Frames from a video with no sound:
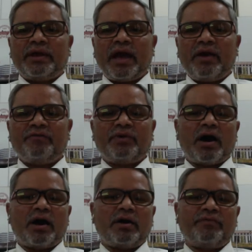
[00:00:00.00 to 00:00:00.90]
have
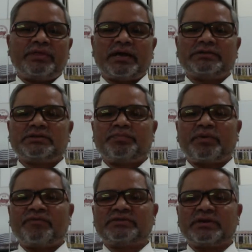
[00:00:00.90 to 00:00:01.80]
with us
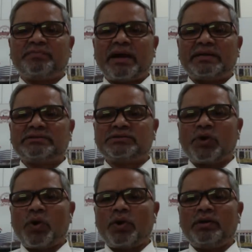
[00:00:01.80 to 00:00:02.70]
Professor
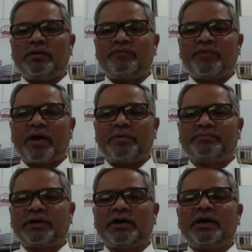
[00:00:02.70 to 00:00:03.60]
Saul
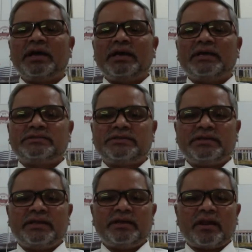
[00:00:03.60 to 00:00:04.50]
from
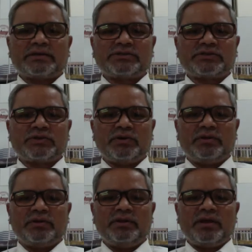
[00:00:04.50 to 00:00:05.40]
Sydney Law
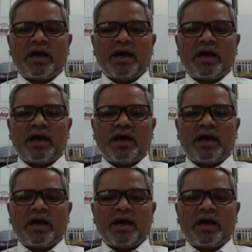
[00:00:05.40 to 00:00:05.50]
School,